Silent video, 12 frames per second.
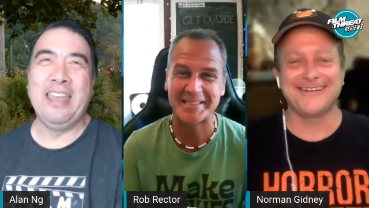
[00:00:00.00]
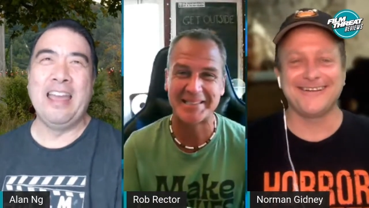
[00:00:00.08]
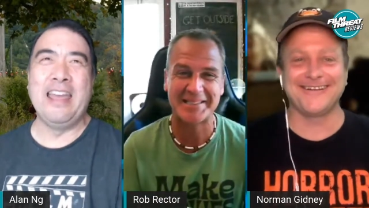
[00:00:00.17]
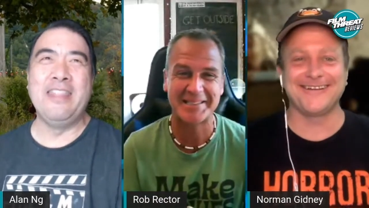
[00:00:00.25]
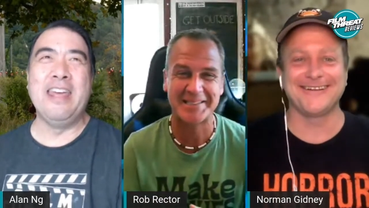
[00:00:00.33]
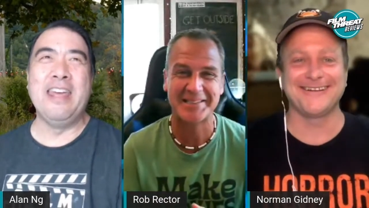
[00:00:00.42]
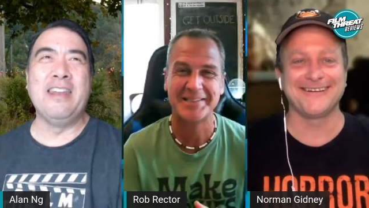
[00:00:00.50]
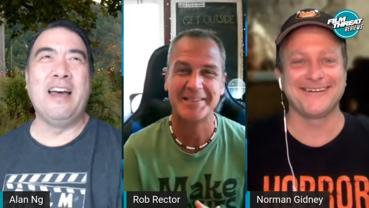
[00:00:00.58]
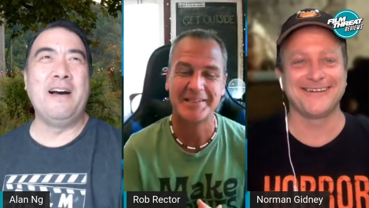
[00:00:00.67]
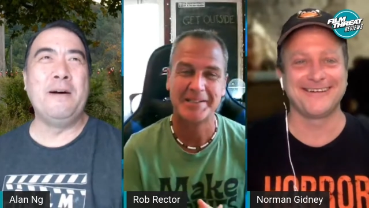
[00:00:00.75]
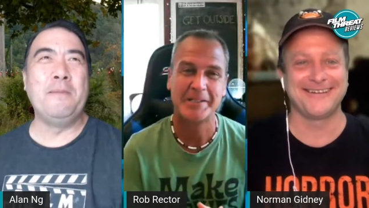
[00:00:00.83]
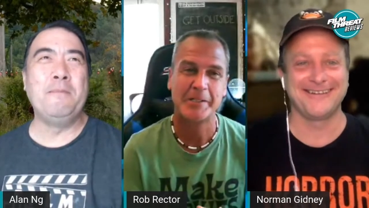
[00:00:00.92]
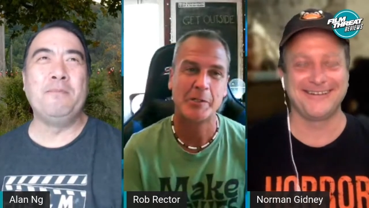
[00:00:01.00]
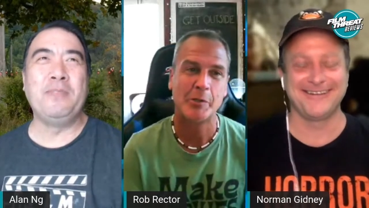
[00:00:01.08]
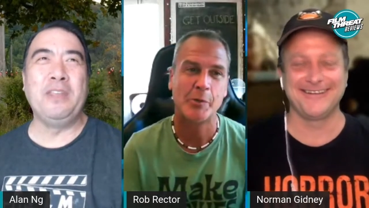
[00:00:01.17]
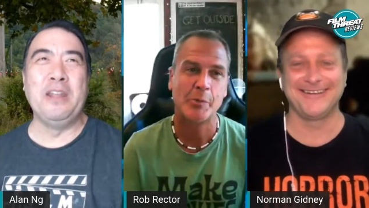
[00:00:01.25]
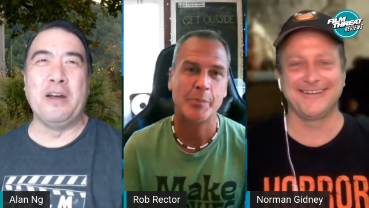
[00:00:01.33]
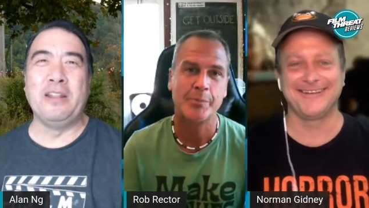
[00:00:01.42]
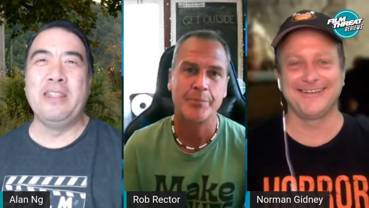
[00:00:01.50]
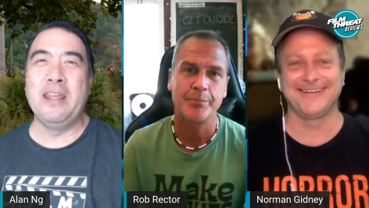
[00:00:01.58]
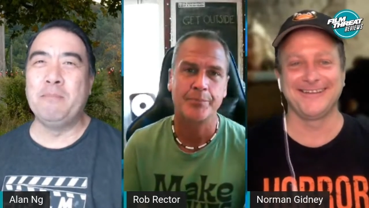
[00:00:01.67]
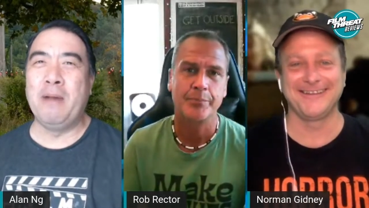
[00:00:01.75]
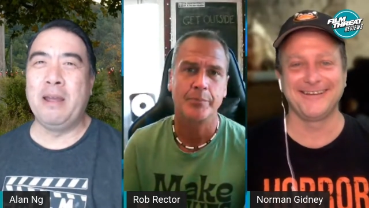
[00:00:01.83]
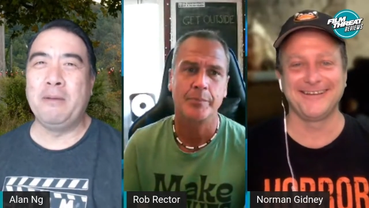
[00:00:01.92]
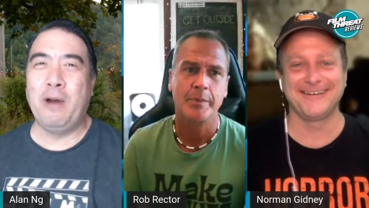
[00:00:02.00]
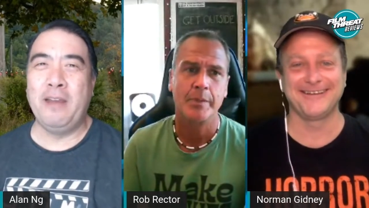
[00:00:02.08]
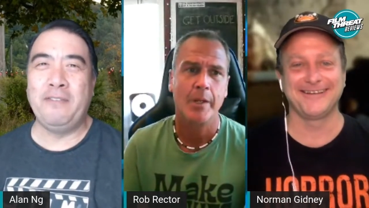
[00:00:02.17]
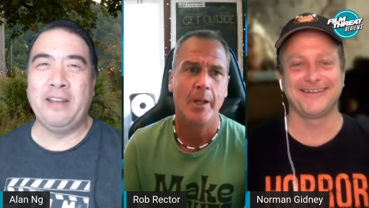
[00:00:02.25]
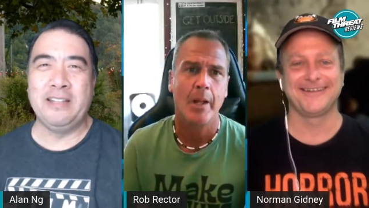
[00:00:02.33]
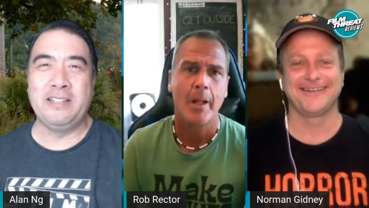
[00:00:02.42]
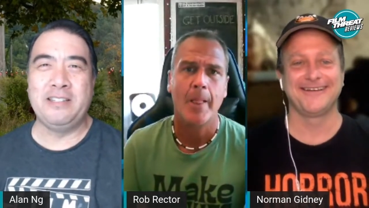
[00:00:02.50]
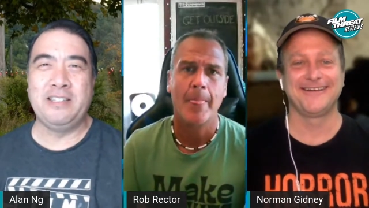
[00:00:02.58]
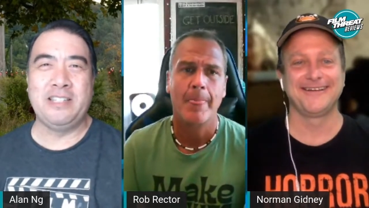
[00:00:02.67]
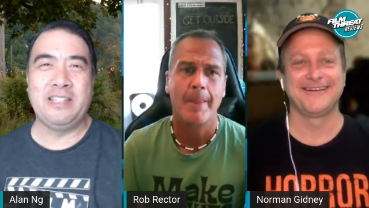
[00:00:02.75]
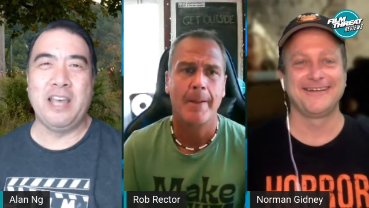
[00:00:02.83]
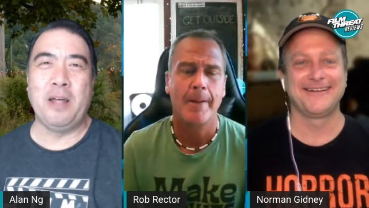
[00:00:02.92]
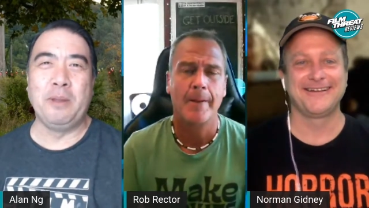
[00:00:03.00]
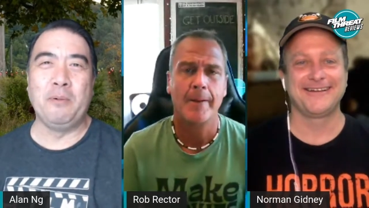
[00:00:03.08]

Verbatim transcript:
Speaker 1: yeah, and then um, you know, and then my wife had to tell